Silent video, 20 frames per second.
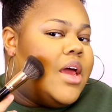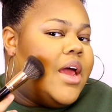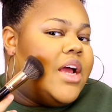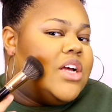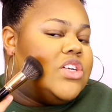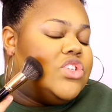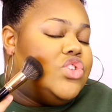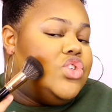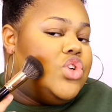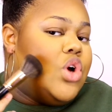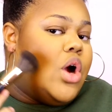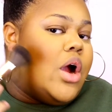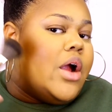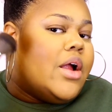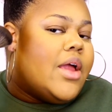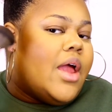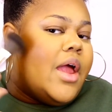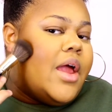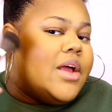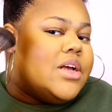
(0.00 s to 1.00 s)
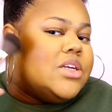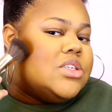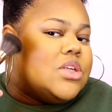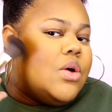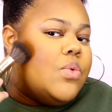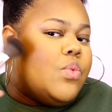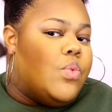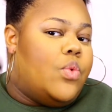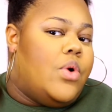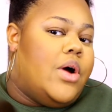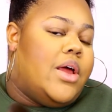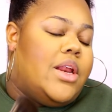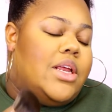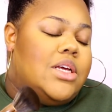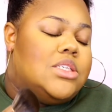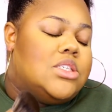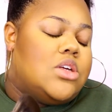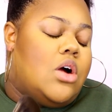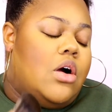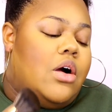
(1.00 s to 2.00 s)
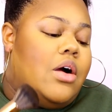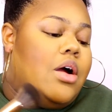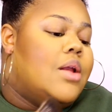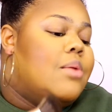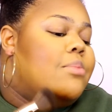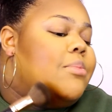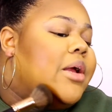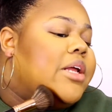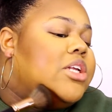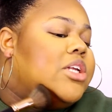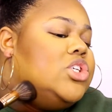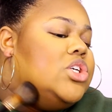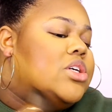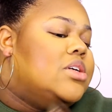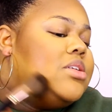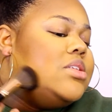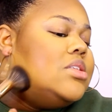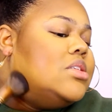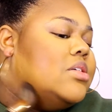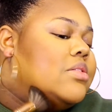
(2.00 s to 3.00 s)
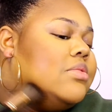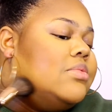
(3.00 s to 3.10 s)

as dark as what is on my cheeks.